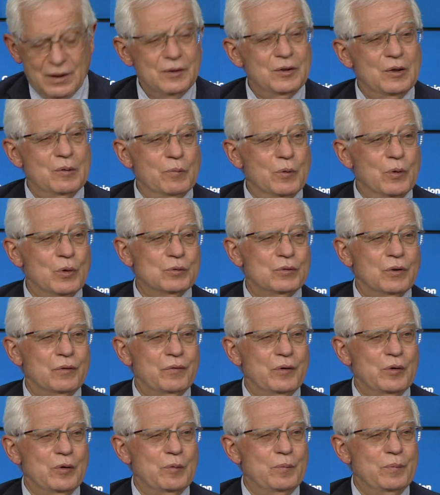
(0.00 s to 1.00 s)
the board of
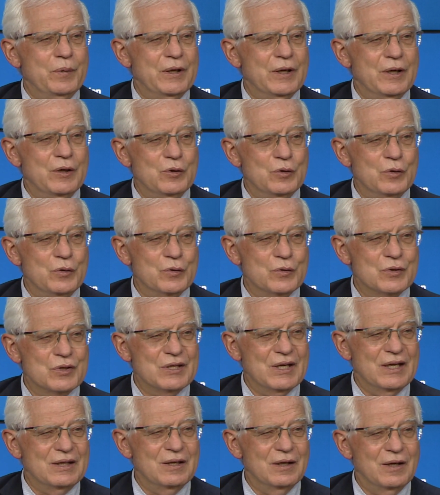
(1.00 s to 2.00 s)
the European Union
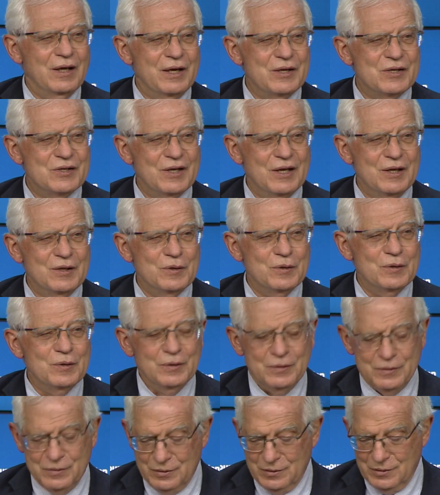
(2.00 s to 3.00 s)
Satellite Center
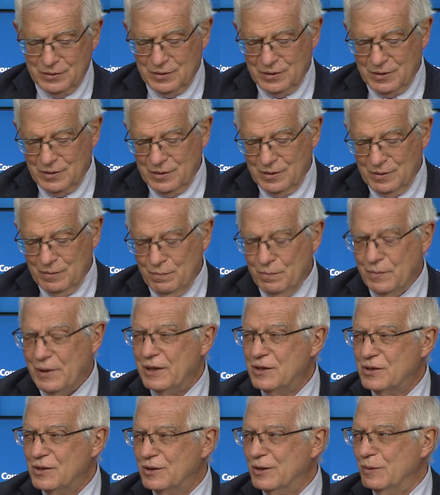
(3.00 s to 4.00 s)

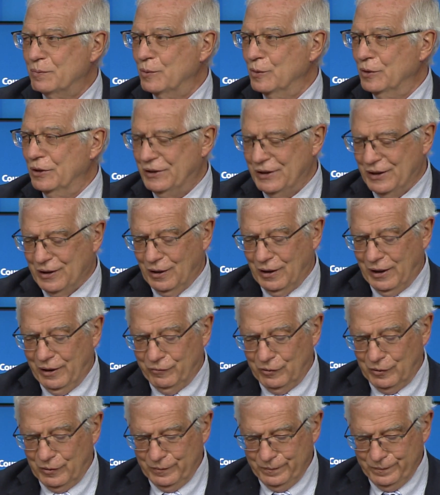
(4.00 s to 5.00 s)
meets at a political
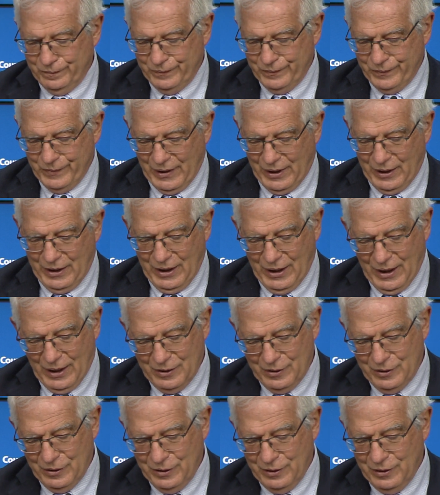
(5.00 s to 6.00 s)
level, and I
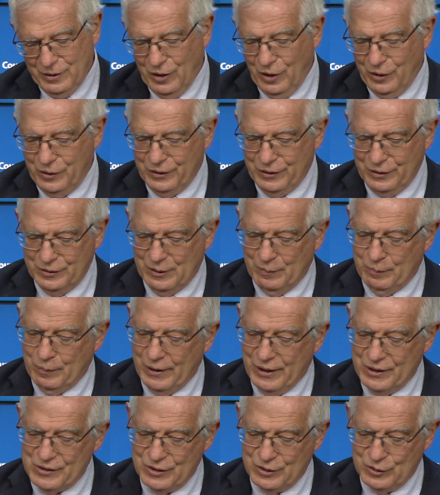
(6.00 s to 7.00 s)
had the honor and the
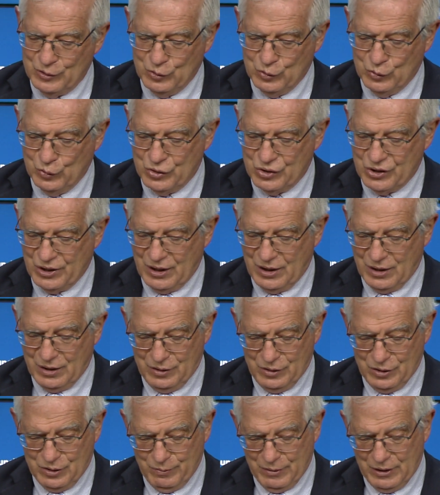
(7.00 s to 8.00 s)
pleasure to chair
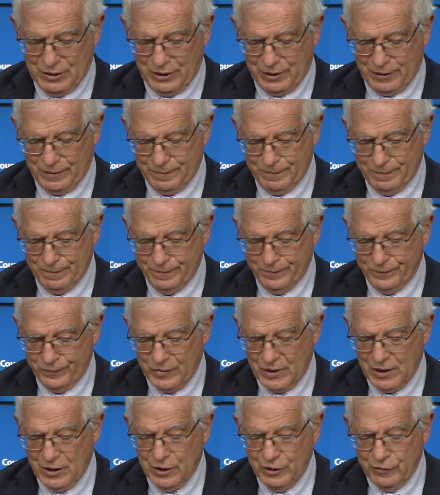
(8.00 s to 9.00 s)
this meeting.
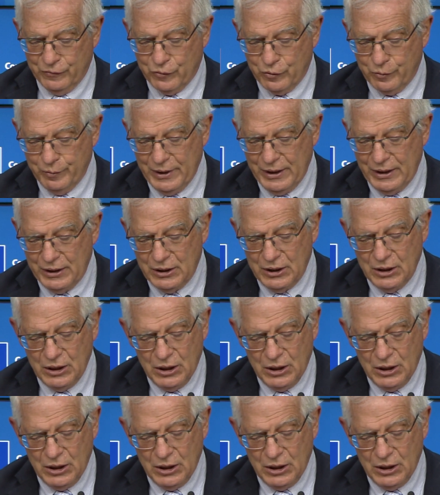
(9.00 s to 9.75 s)
For me,